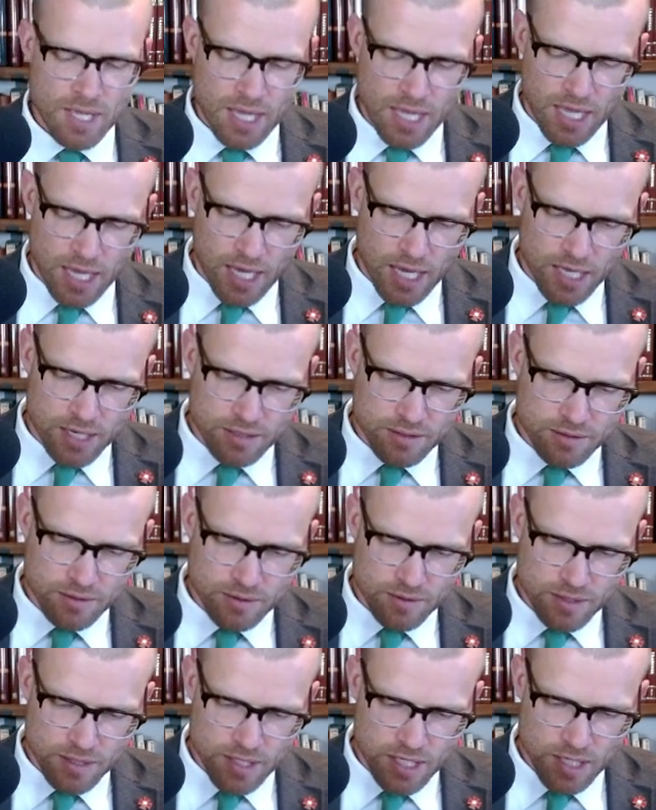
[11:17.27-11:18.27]
and
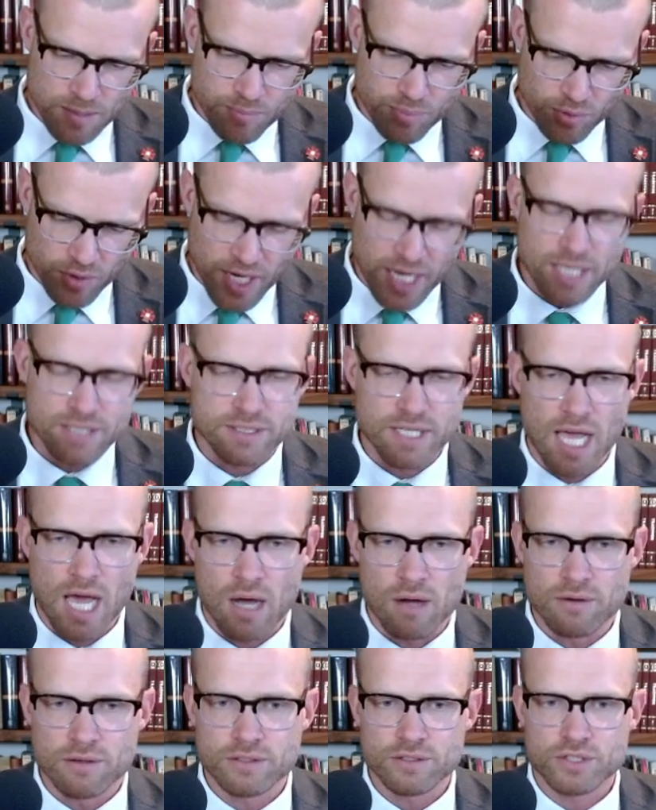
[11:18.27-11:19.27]
he brings
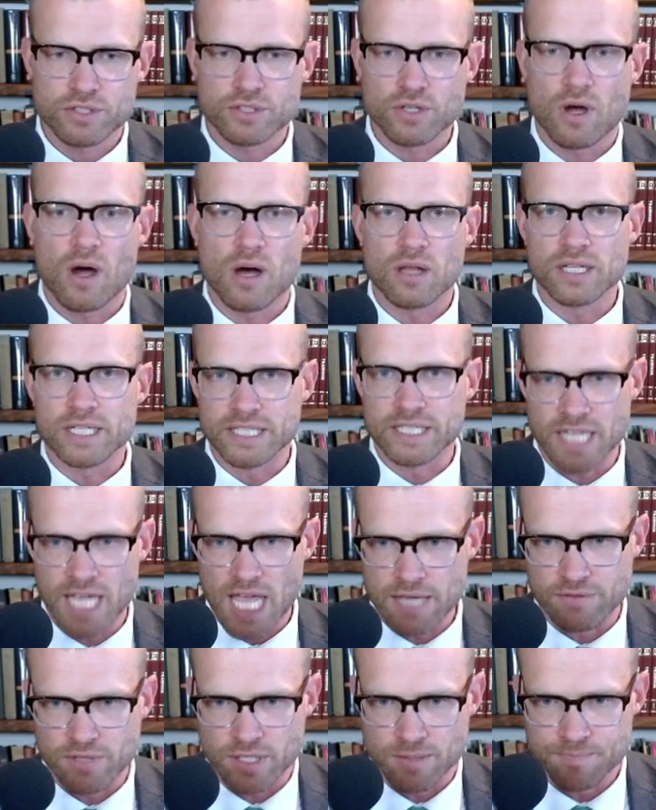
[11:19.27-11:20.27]
out Saul and
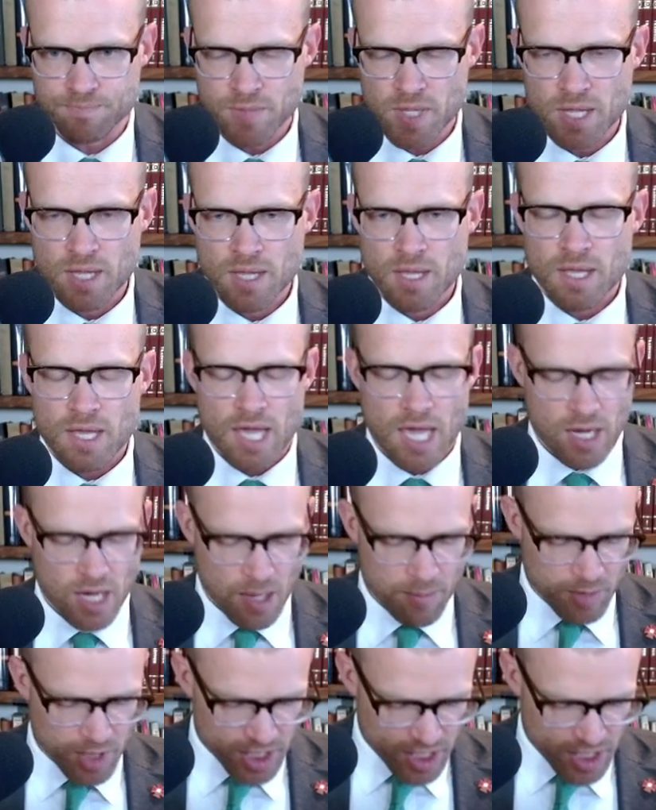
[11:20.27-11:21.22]
David. And I'm going to